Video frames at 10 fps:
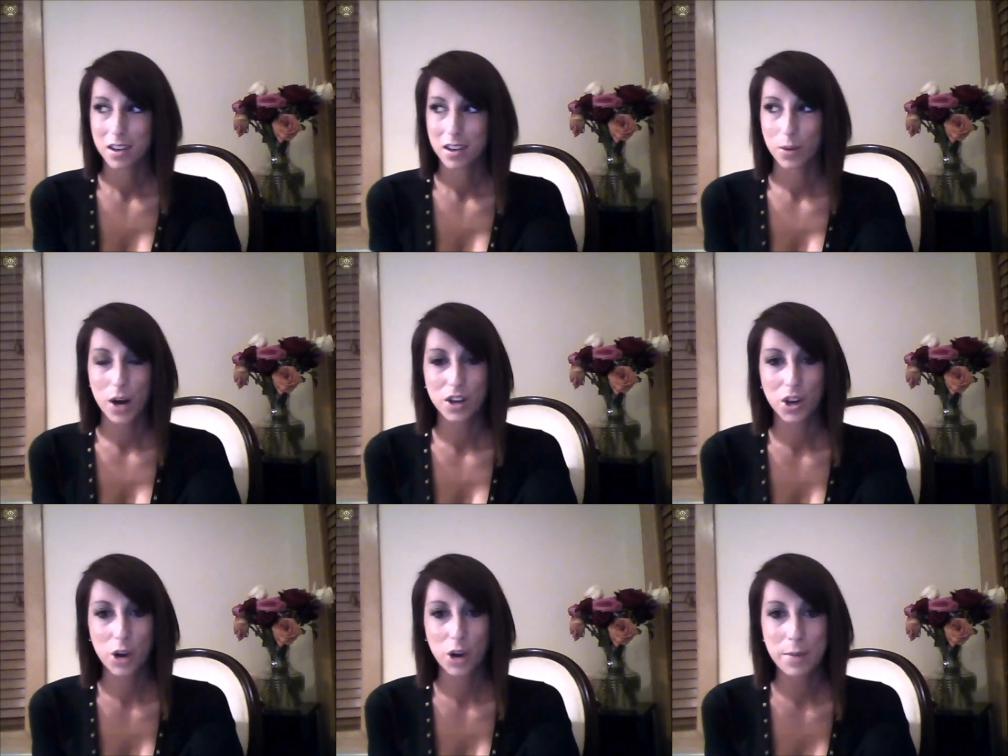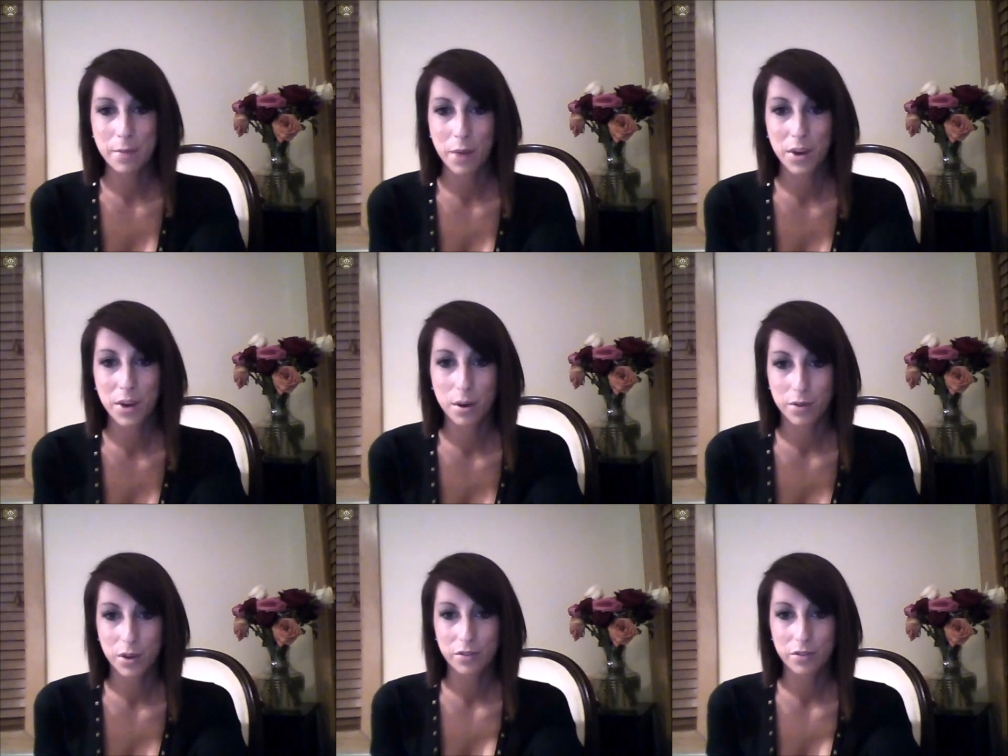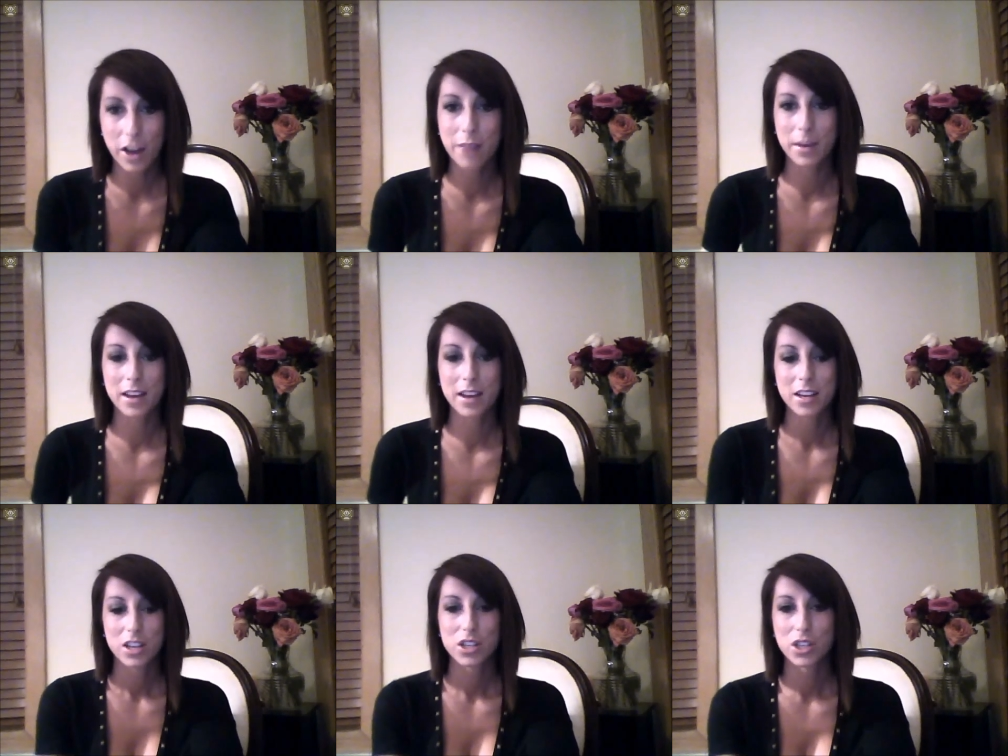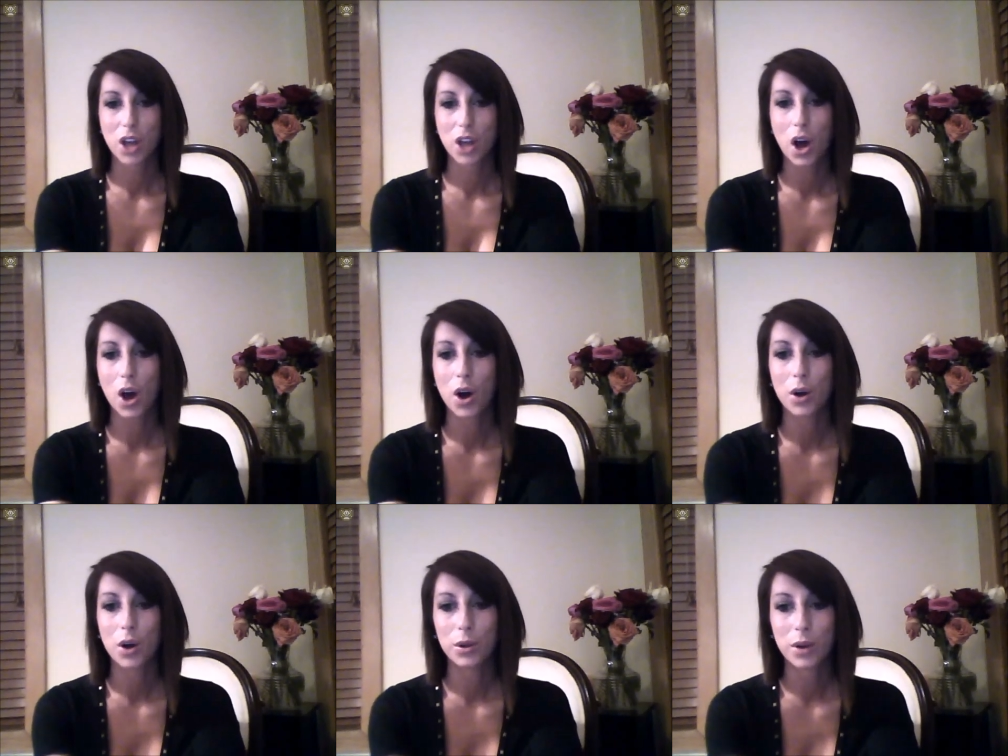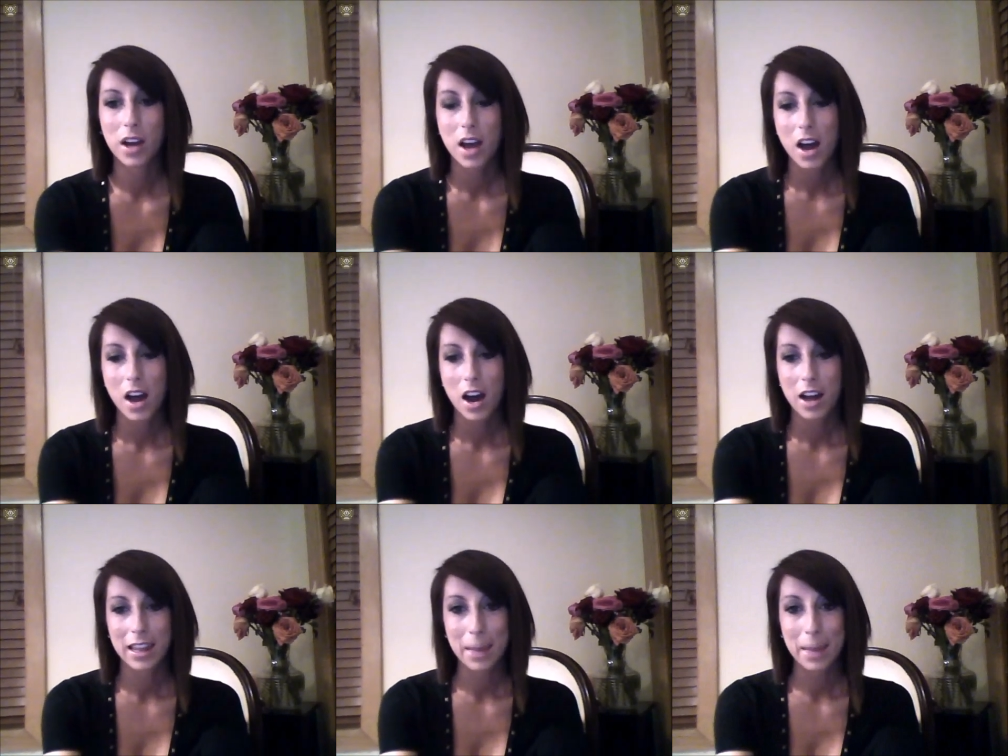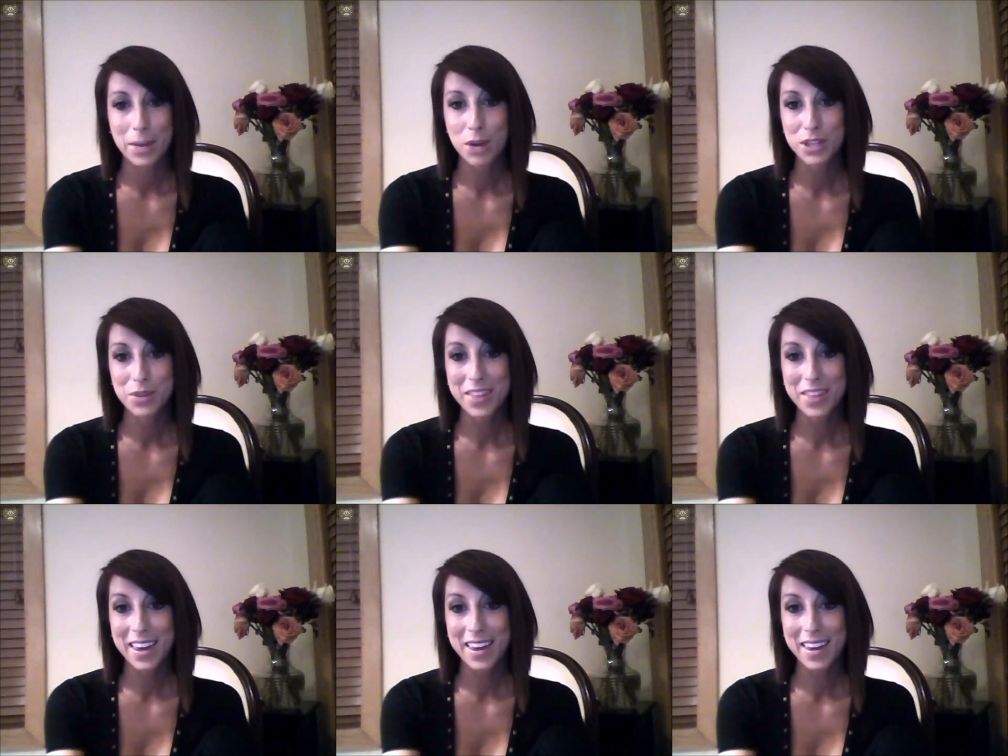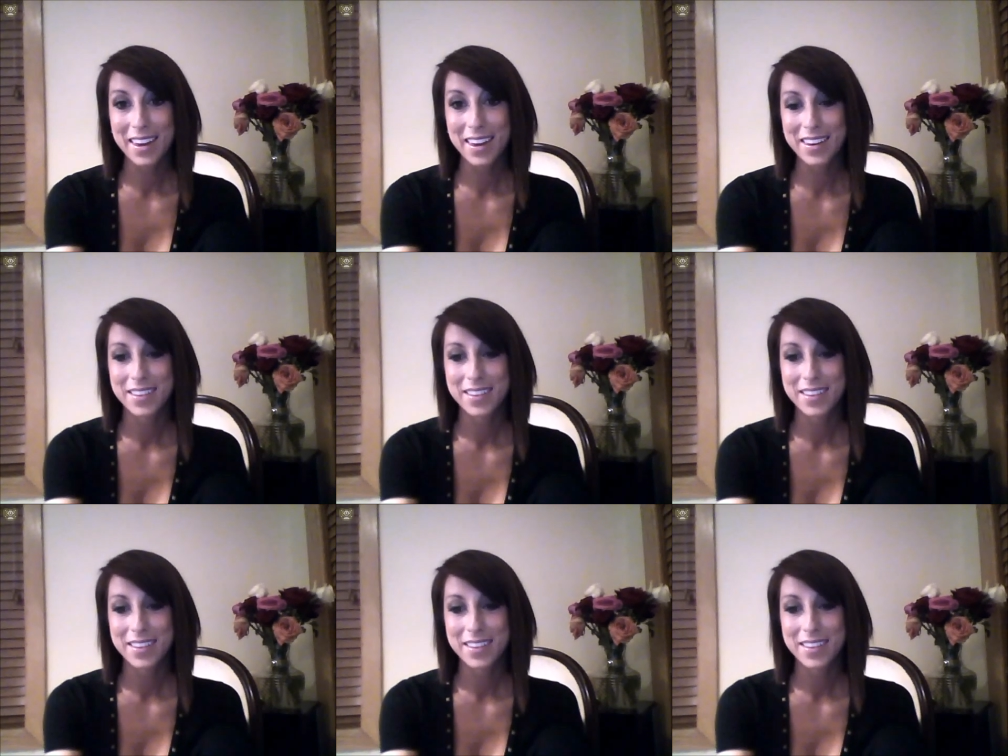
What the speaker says: well, you can creep in my window if you can find me. So, let me know what you think.